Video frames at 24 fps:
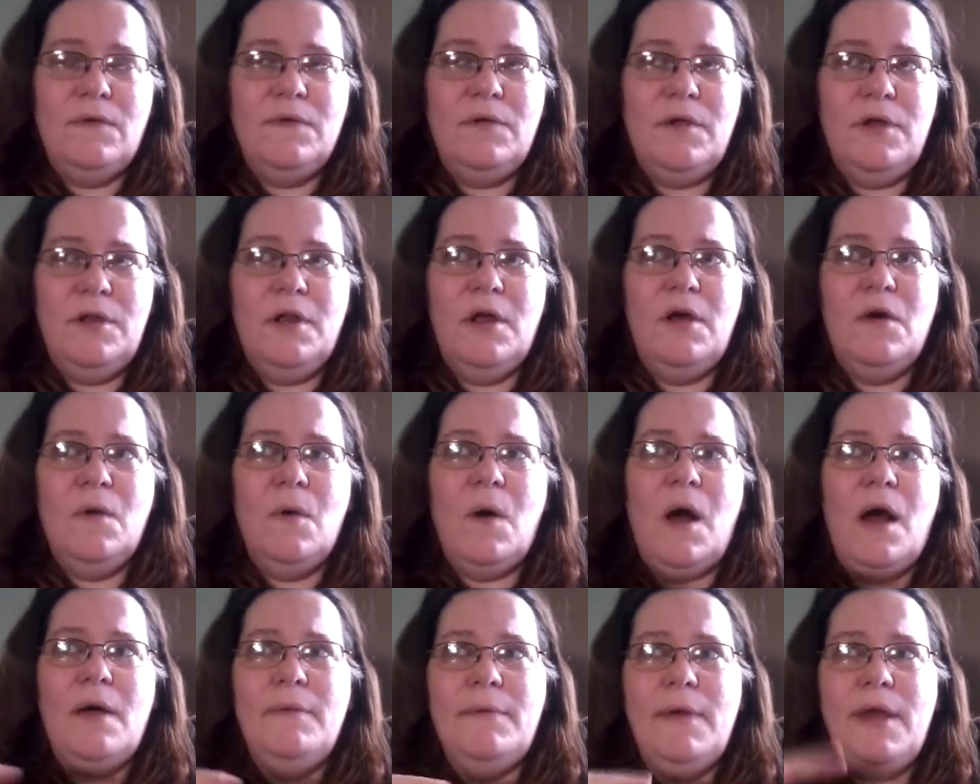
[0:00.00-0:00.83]

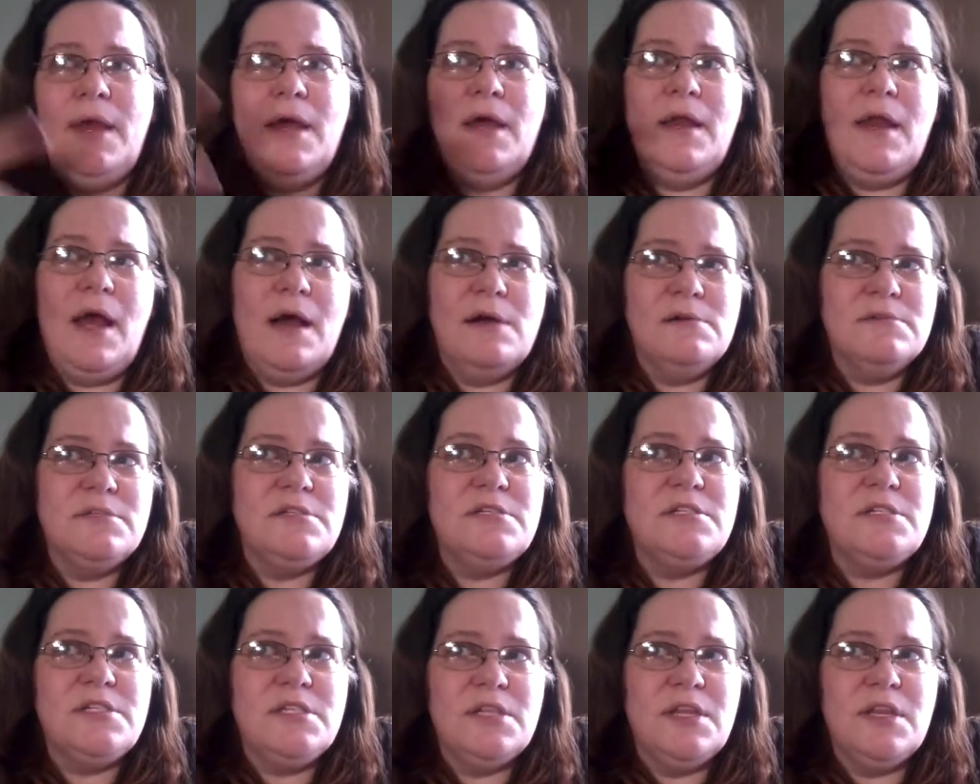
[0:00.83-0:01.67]
I may
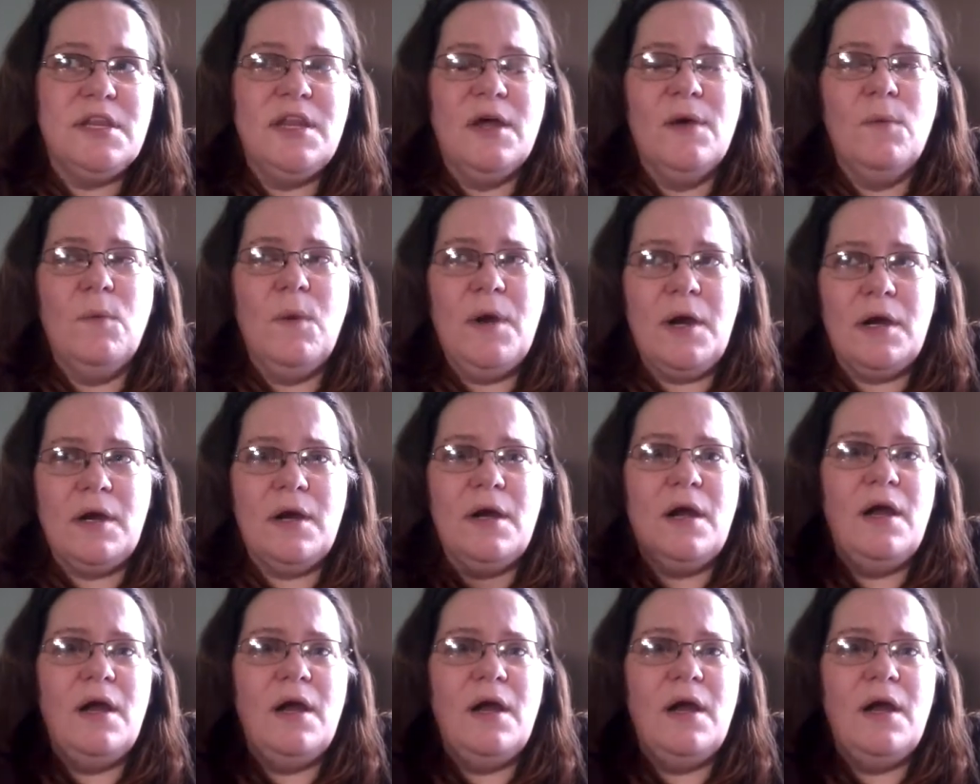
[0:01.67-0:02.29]
announce the winner,